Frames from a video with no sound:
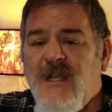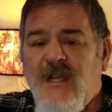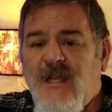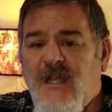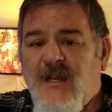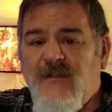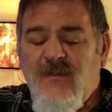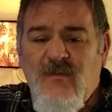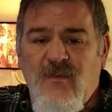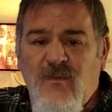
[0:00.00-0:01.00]
And if
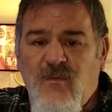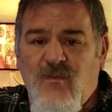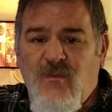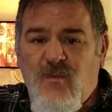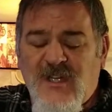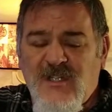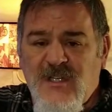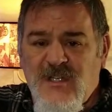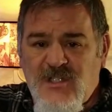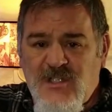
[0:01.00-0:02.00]
you've been watching
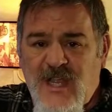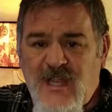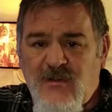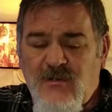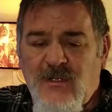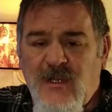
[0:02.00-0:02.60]
this channel,